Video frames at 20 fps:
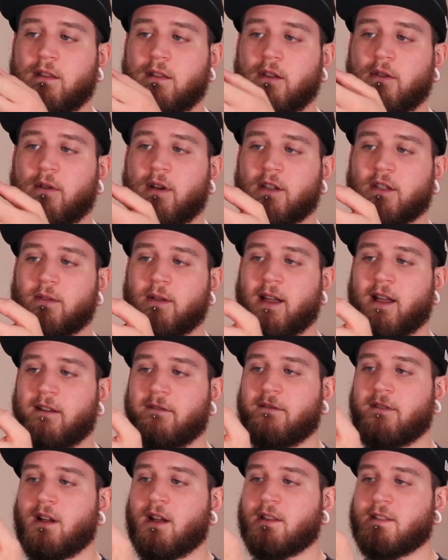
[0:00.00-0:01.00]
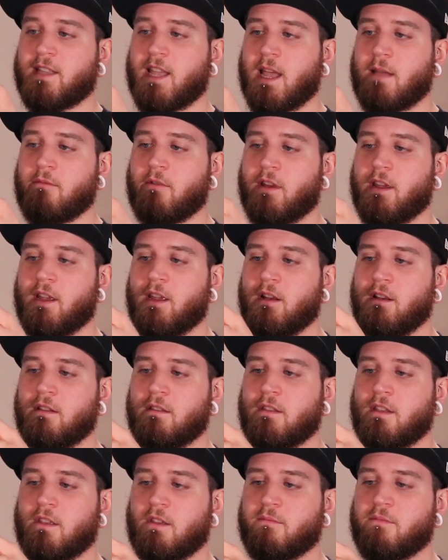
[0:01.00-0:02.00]
You also have a tab right
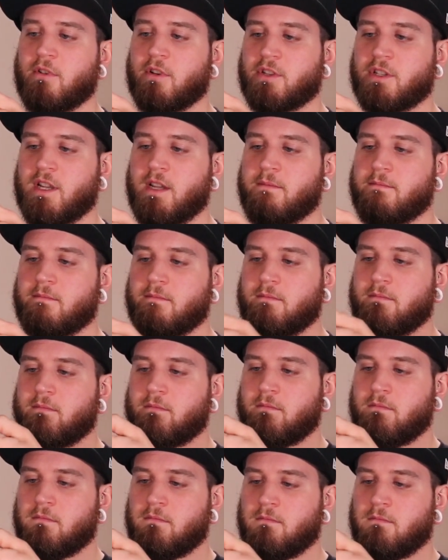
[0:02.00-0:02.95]
here that you push up.